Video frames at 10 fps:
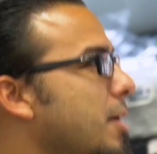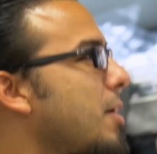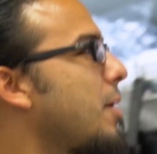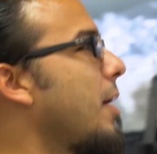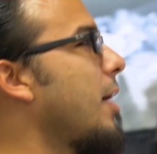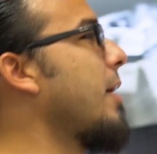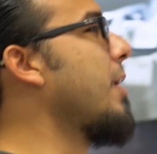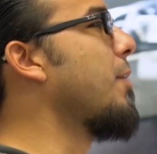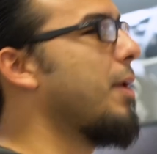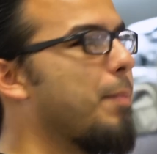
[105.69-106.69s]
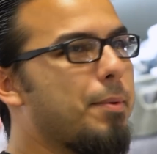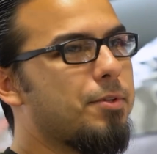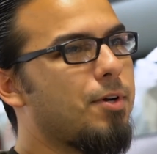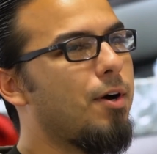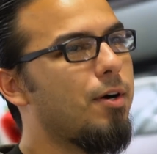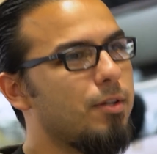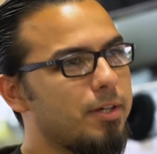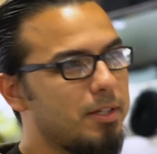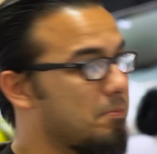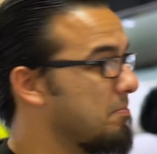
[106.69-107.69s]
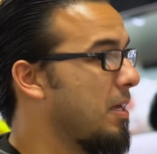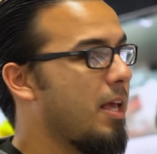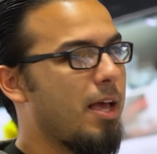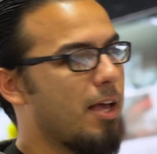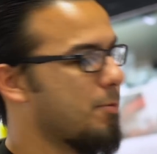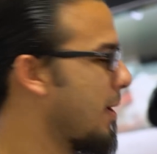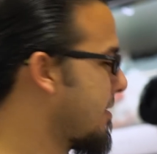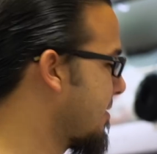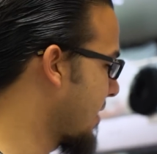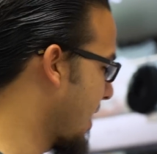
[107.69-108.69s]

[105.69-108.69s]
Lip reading: here, you know, get people's car looking as best as it